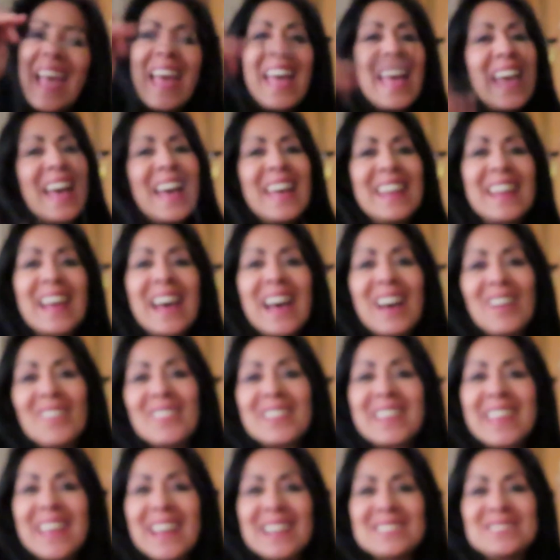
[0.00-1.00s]
and I
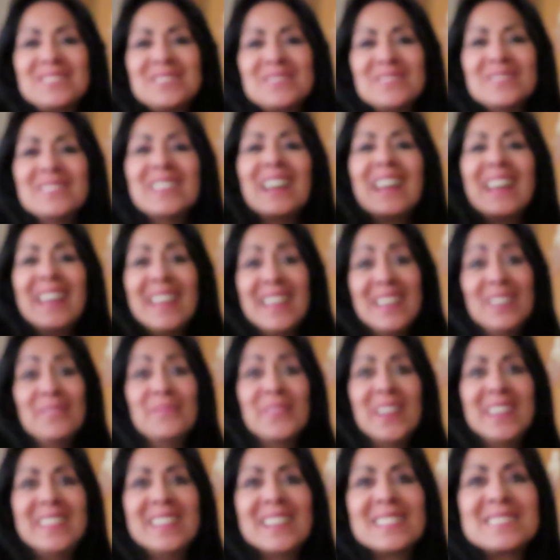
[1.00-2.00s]
will catch you in
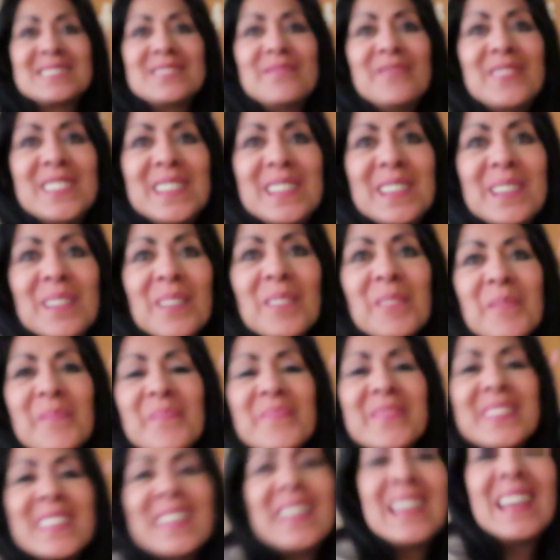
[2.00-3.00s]
my next video.
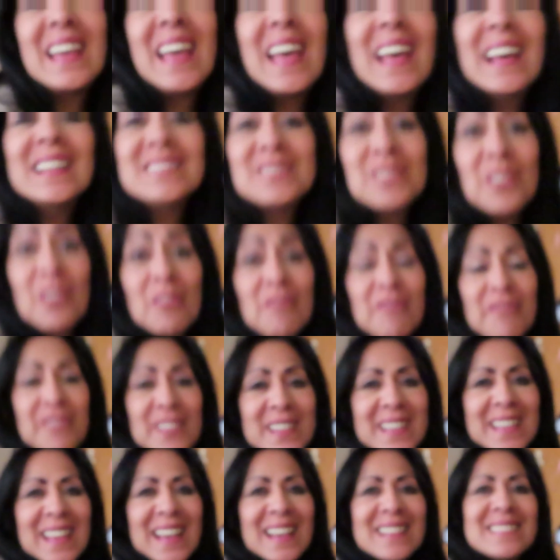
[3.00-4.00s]
Don't
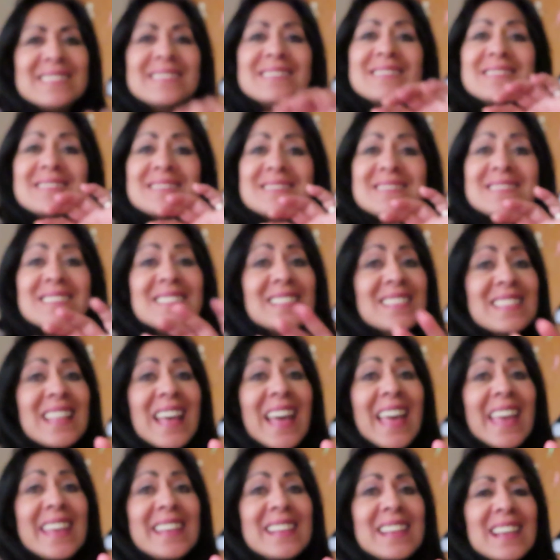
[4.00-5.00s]
forget to
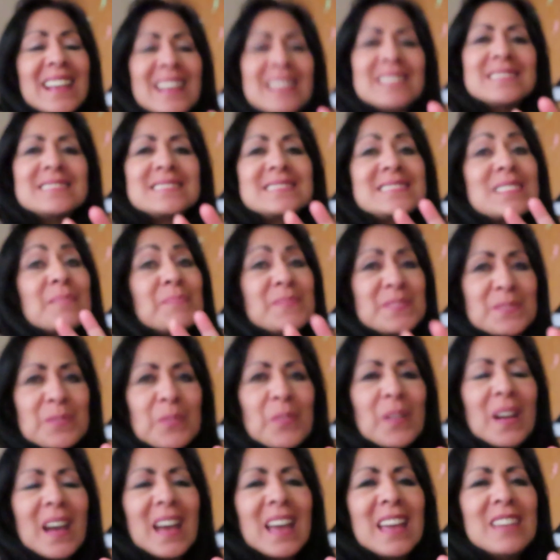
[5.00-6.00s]
like,
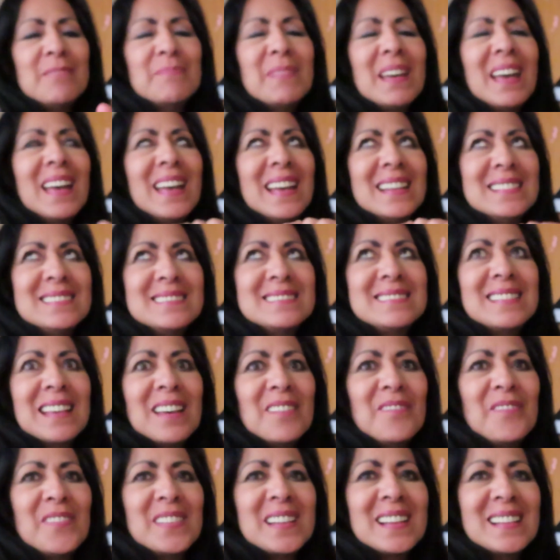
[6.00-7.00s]
subscribe, and
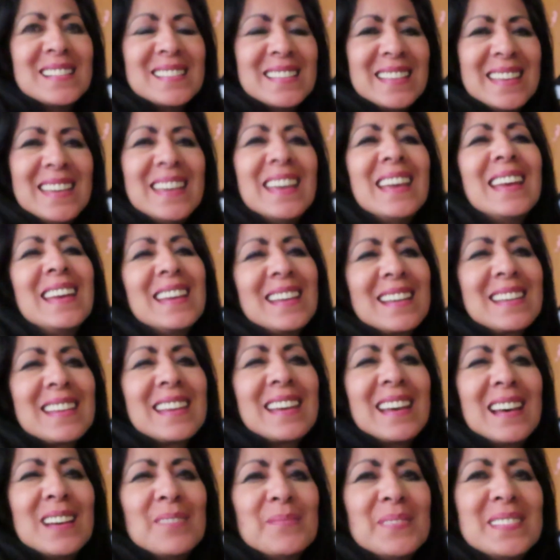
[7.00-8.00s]
definitely
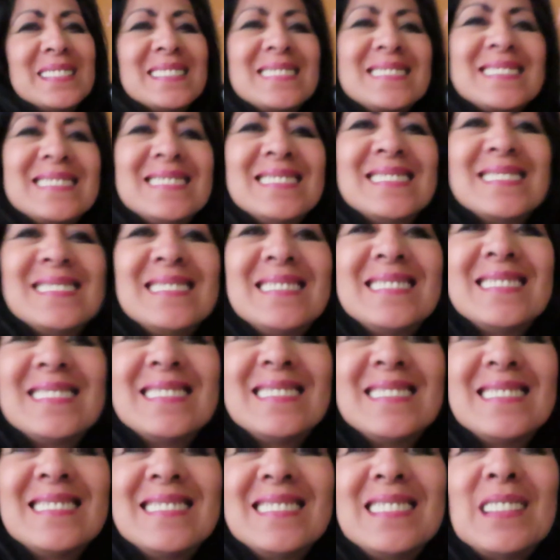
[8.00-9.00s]
comment.
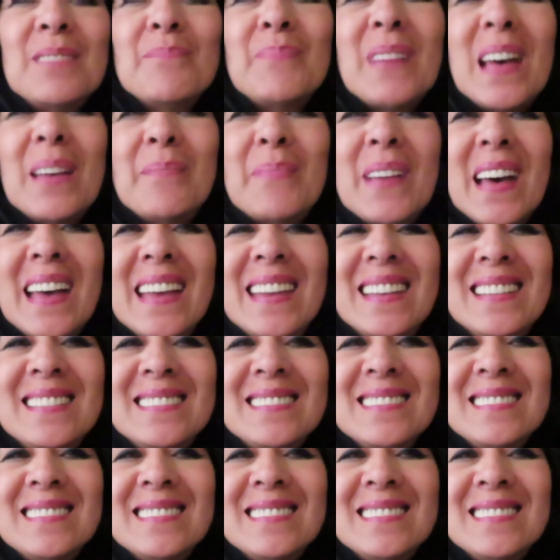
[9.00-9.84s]
Bye-bye.